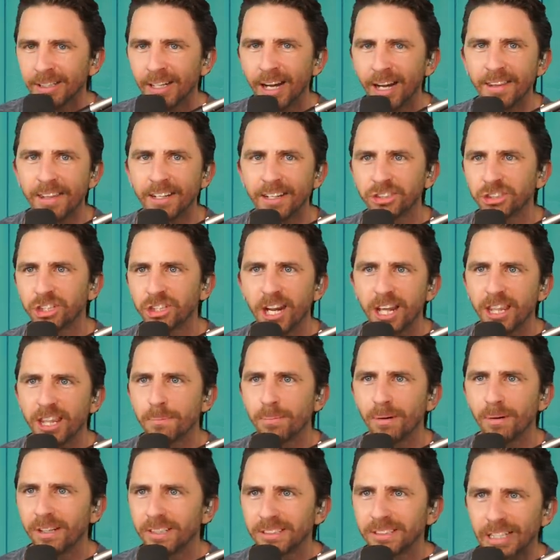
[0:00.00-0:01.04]
And then Shanae the
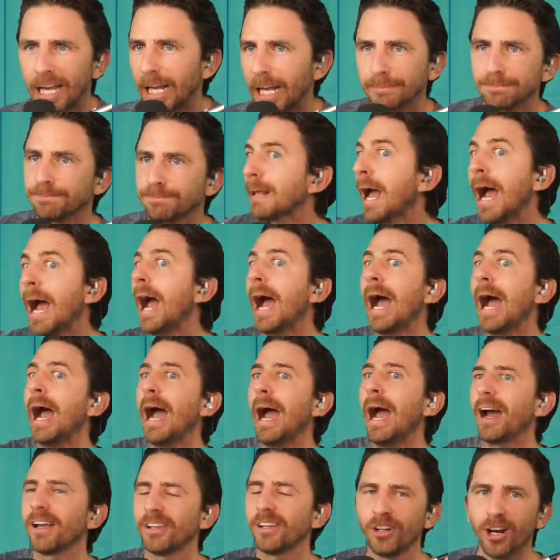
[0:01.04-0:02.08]
bully's like,
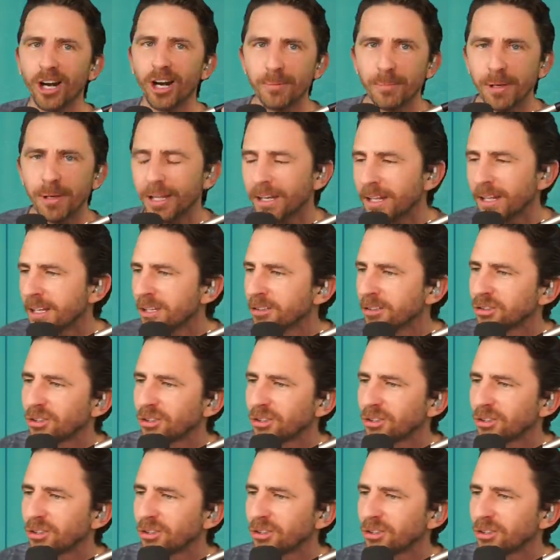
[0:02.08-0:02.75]
ah! You know what I mean?